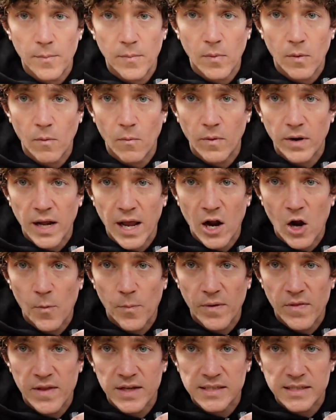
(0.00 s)
when I
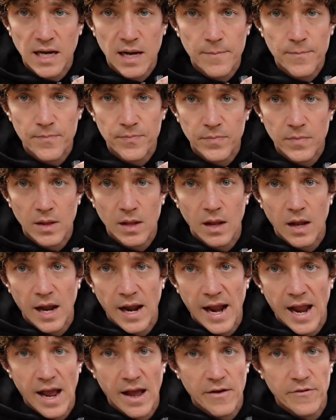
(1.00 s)
open this up, I
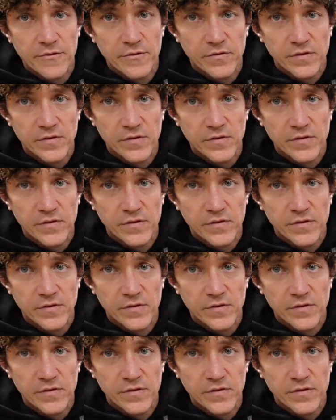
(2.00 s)
have